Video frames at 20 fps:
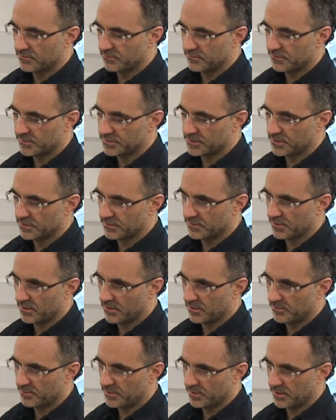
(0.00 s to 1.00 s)

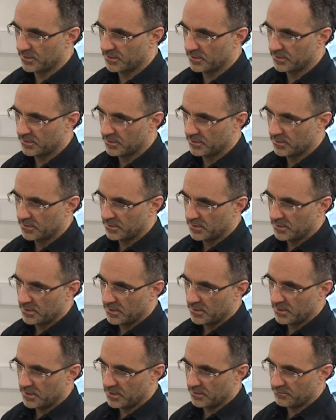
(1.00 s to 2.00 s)
physiotherapy, mm-hmm.